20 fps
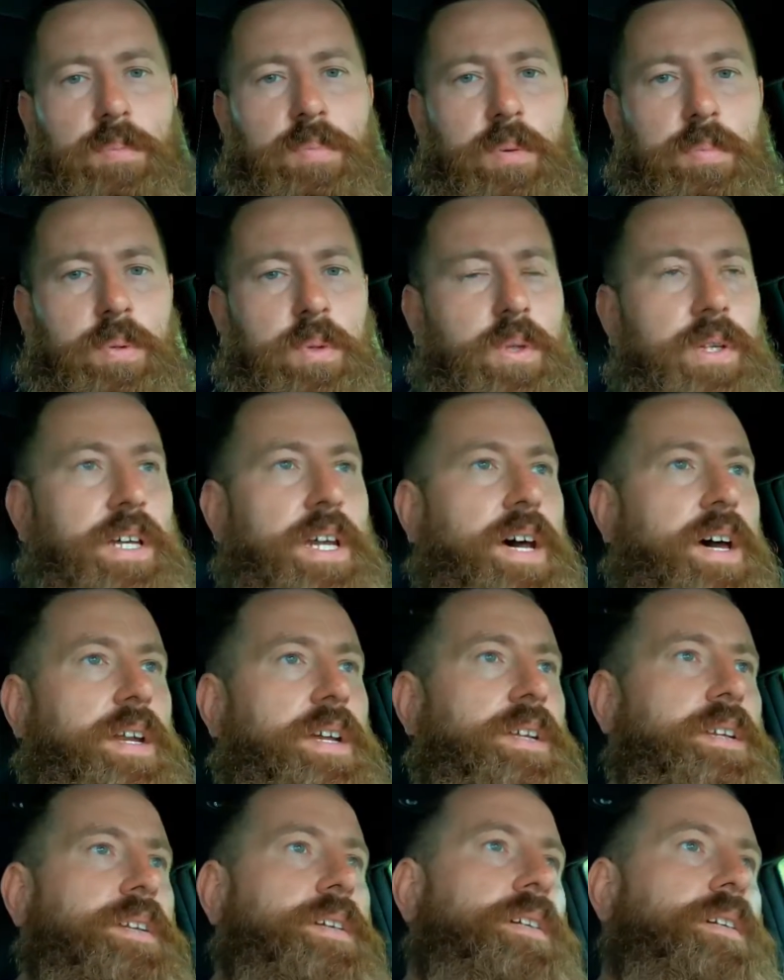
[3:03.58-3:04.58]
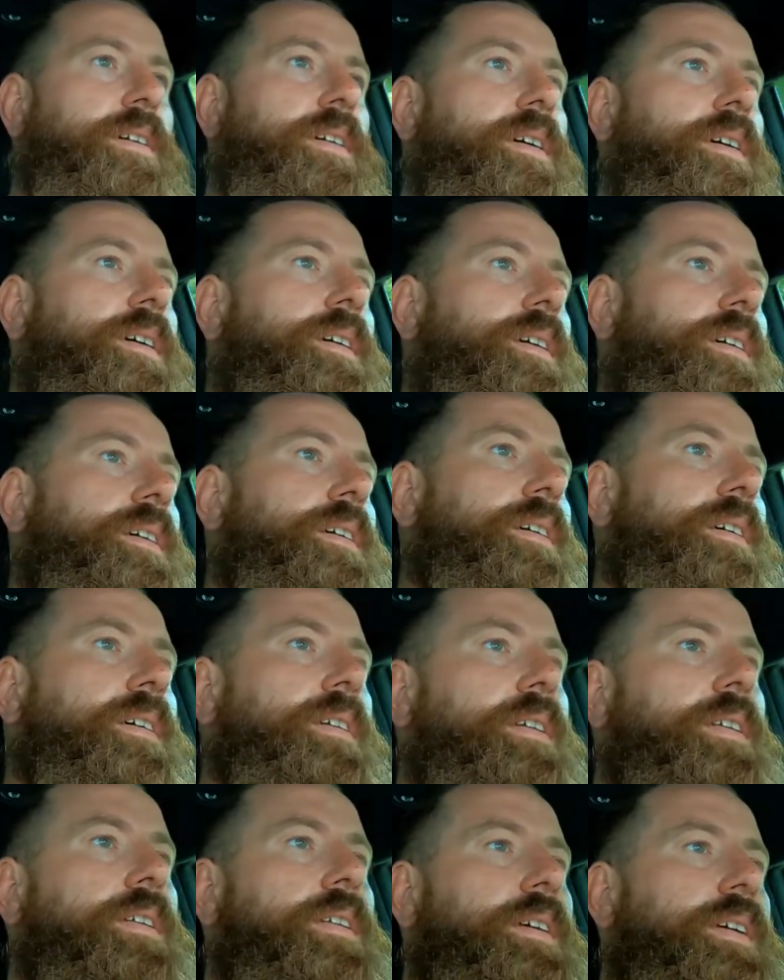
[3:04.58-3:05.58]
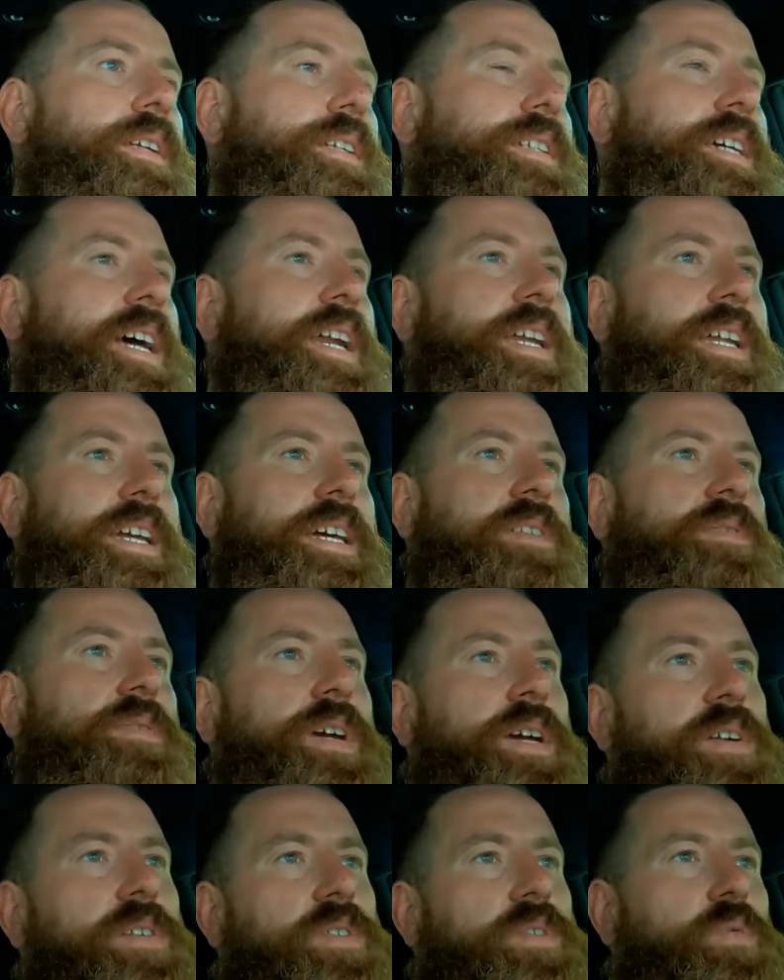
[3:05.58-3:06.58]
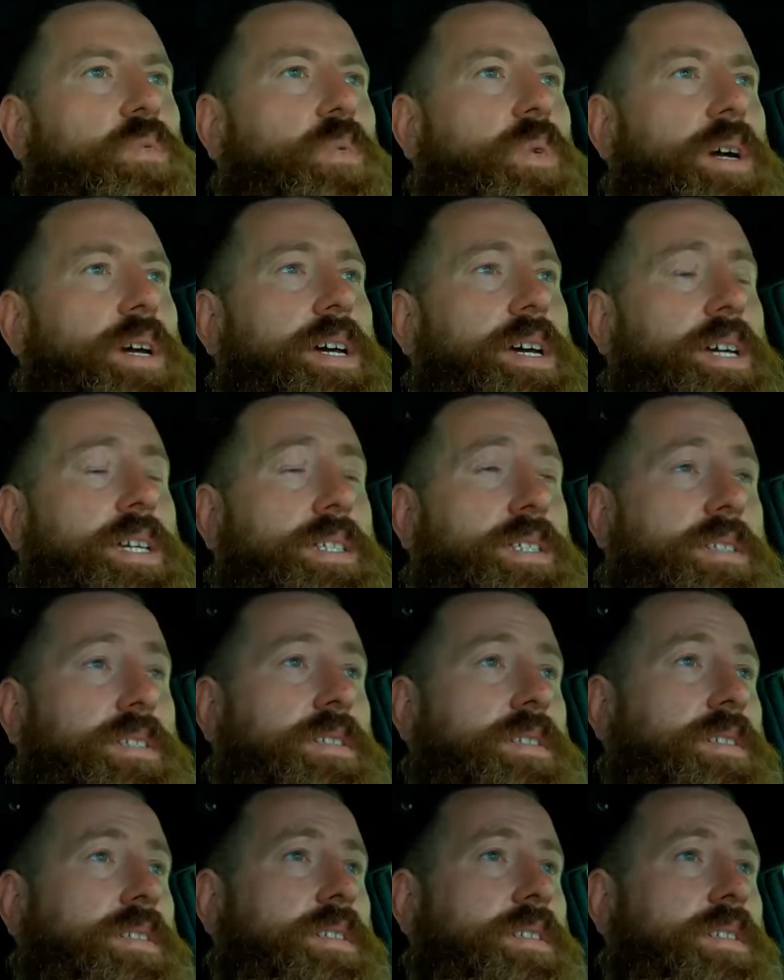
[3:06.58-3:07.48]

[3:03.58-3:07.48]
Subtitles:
upper pulley on it, and it's got an Innovators West,